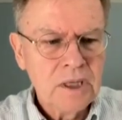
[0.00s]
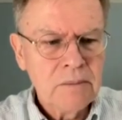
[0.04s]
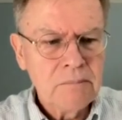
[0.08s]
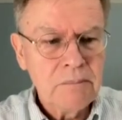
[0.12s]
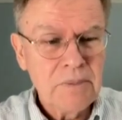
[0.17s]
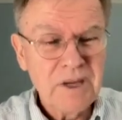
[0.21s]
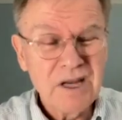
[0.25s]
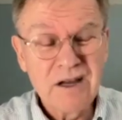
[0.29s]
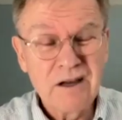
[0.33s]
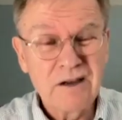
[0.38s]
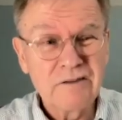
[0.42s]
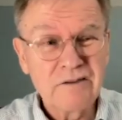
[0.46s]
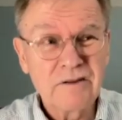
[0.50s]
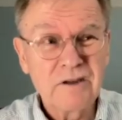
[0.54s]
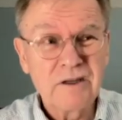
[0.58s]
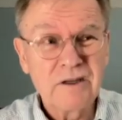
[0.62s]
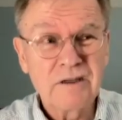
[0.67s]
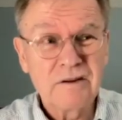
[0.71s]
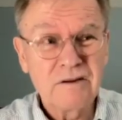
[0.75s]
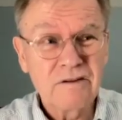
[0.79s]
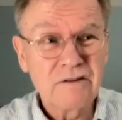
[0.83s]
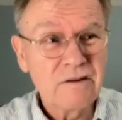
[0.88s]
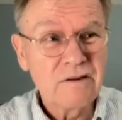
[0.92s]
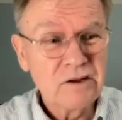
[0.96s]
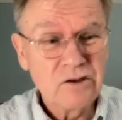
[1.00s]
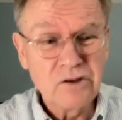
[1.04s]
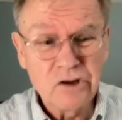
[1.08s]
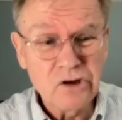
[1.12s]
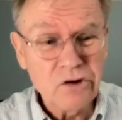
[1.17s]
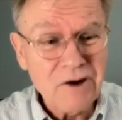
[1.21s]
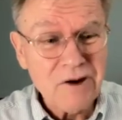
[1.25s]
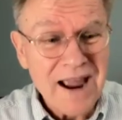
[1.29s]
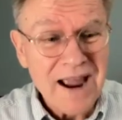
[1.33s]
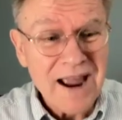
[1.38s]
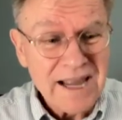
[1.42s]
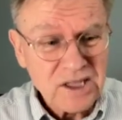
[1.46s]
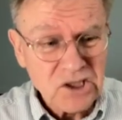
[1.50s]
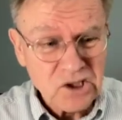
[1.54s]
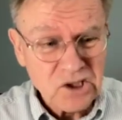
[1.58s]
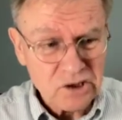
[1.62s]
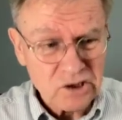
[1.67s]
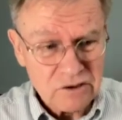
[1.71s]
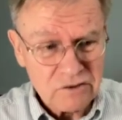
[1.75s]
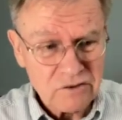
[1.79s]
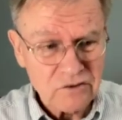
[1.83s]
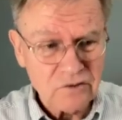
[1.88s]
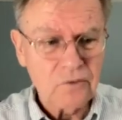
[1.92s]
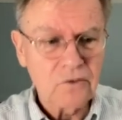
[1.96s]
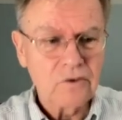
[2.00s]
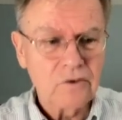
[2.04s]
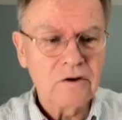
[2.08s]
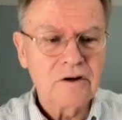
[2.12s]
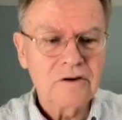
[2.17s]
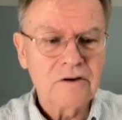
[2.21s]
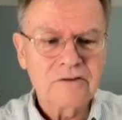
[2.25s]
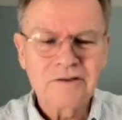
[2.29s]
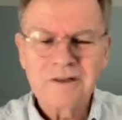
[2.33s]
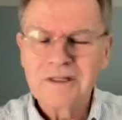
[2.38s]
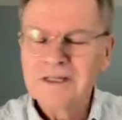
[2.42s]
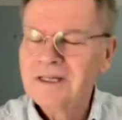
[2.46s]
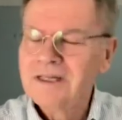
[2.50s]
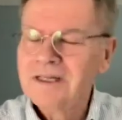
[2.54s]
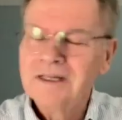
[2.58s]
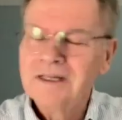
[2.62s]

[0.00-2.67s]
because it's too anxious for us,